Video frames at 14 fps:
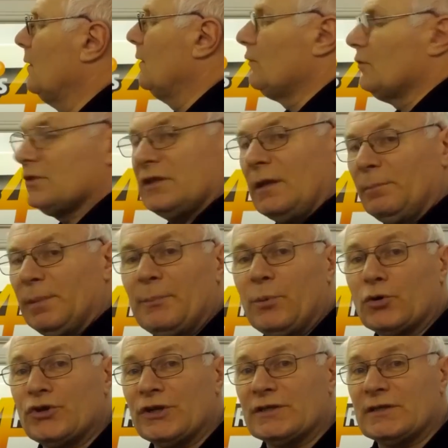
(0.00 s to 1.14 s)
you simply
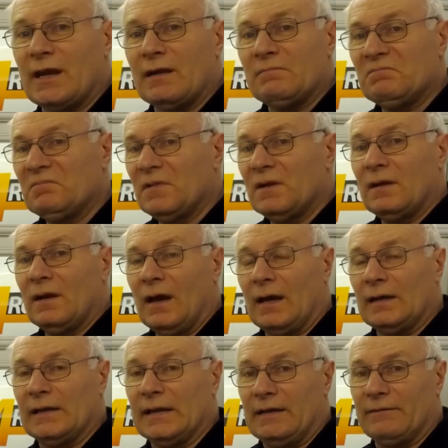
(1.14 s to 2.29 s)
push it in
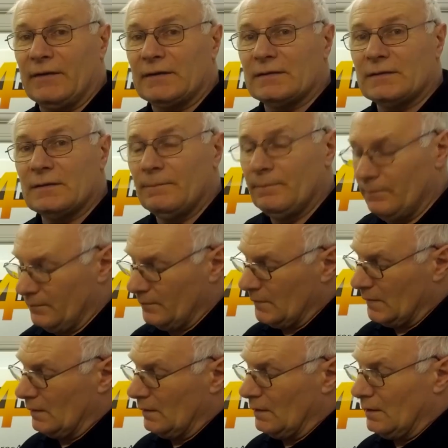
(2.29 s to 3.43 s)
and leave it.
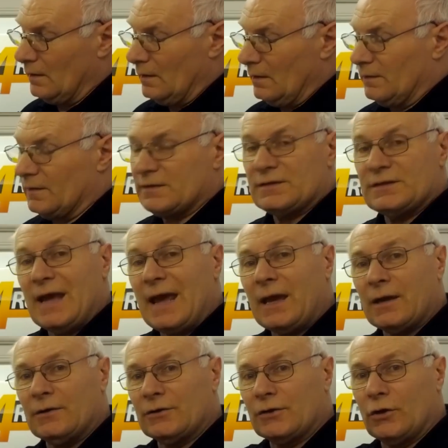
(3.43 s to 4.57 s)
The
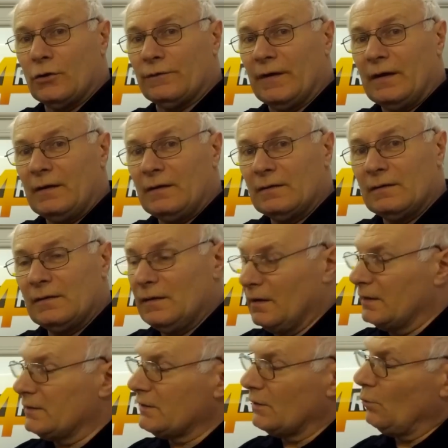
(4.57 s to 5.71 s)
second cover
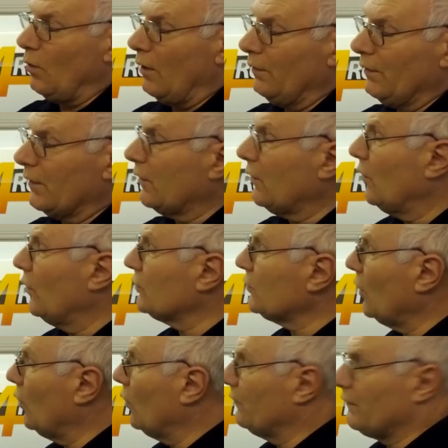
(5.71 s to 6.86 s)
is the one that goes
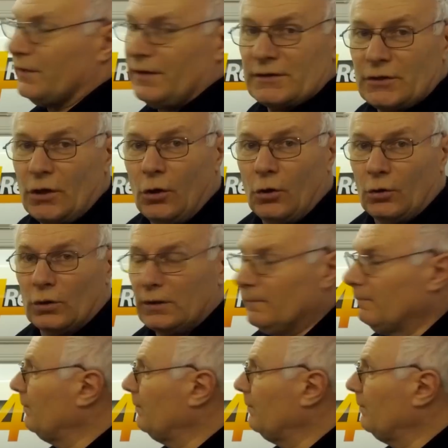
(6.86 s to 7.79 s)
over this hole.